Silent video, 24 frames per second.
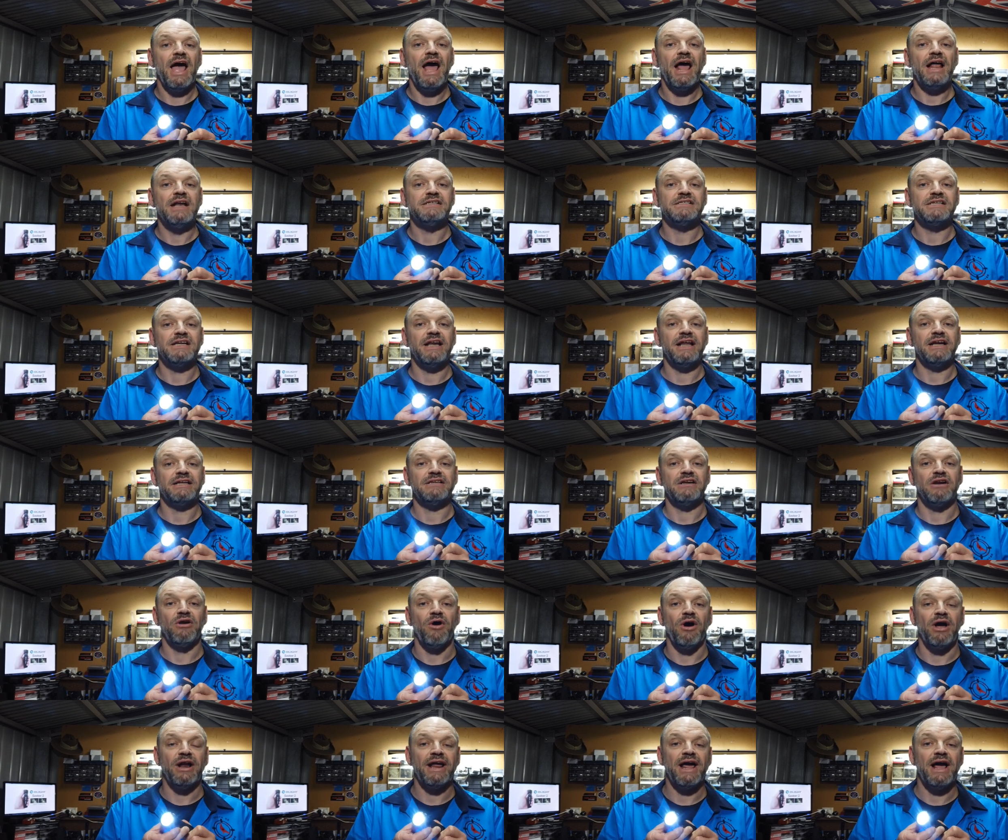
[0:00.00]
and select a
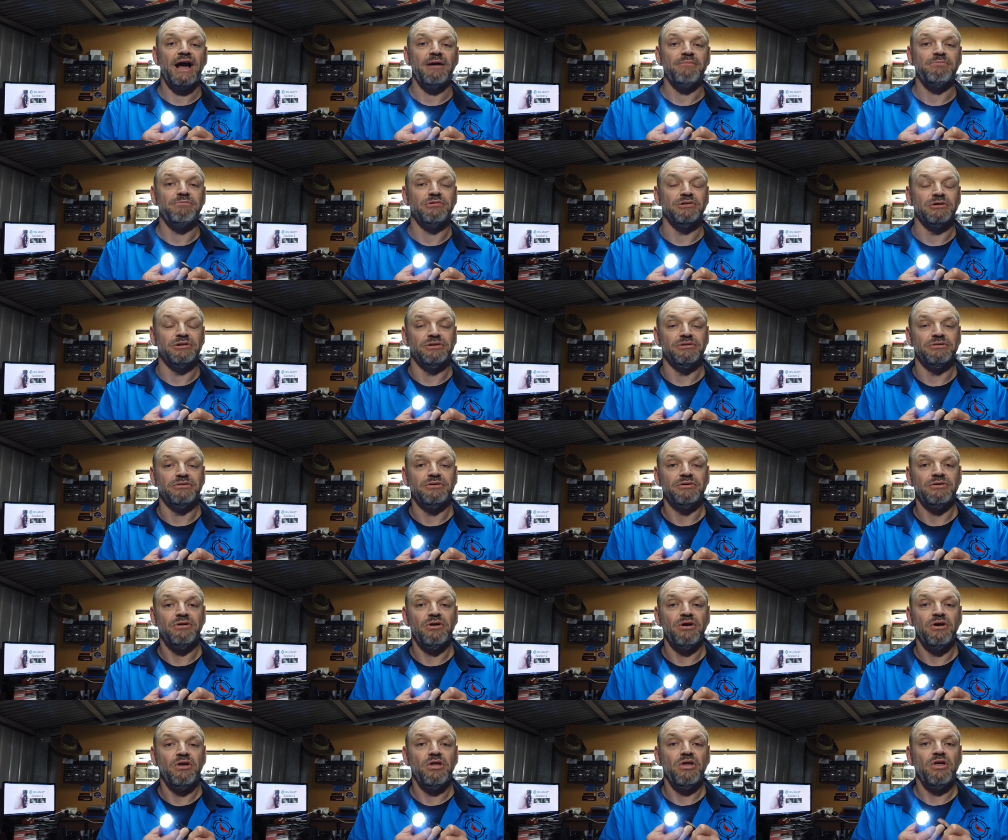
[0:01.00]
light output.
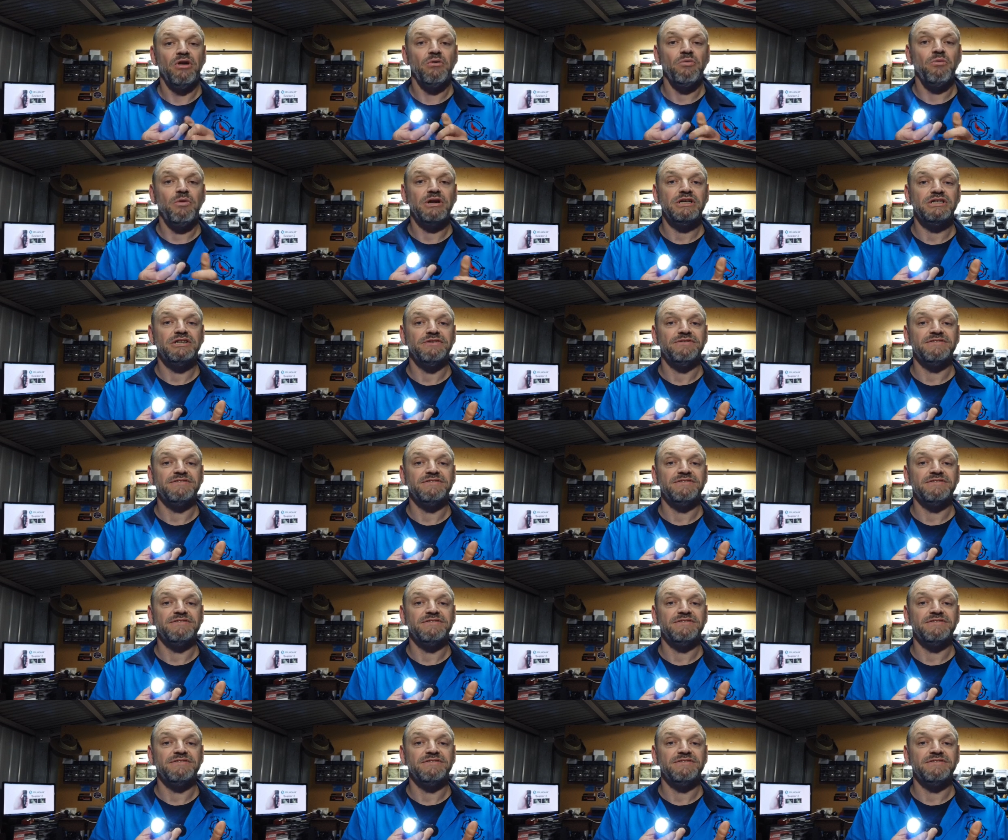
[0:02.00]
Once